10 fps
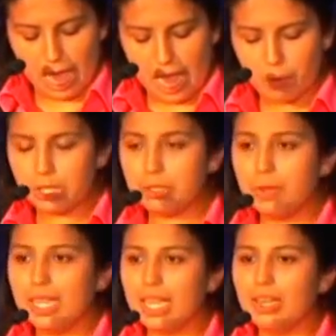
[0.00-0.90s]
It was
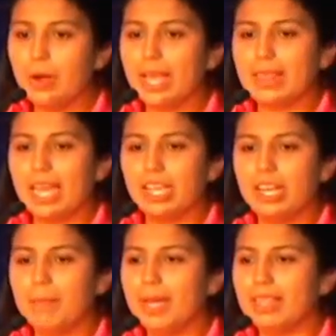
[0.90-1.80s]
really annoying that I
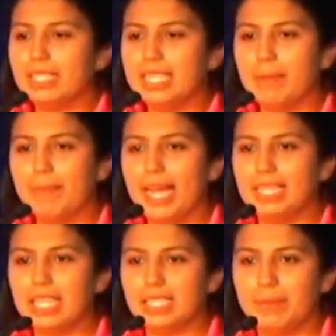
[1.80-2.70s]
couldn't be at the same
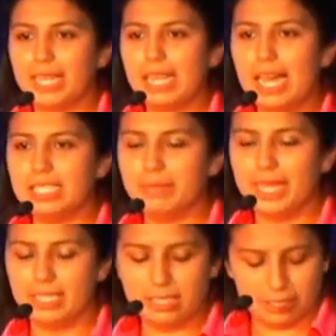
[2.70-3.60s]
pace as my
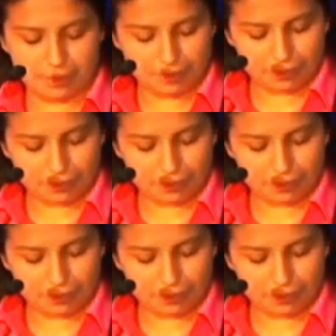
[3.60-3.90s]
classmates.